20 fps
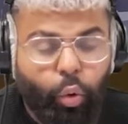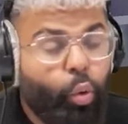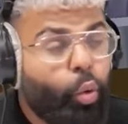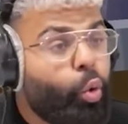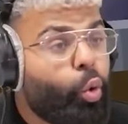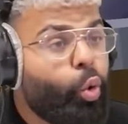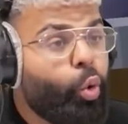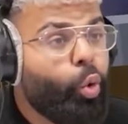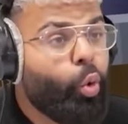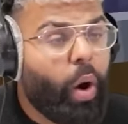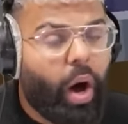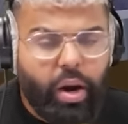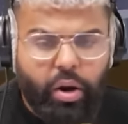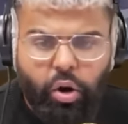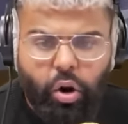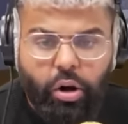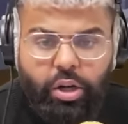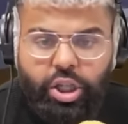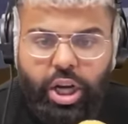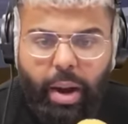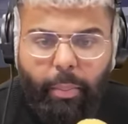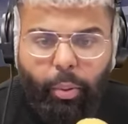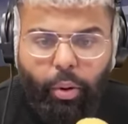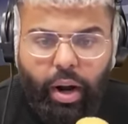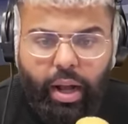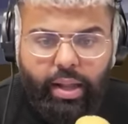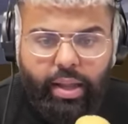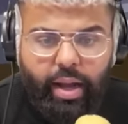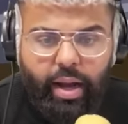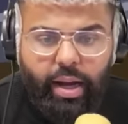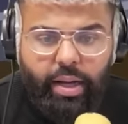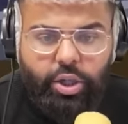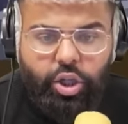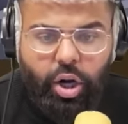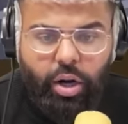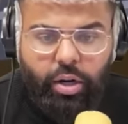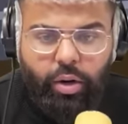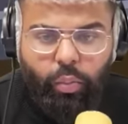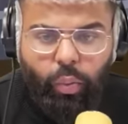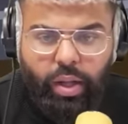Ooh, a notch apple like the
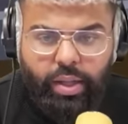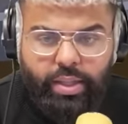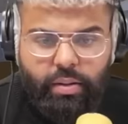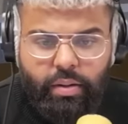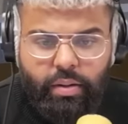enchanted ones?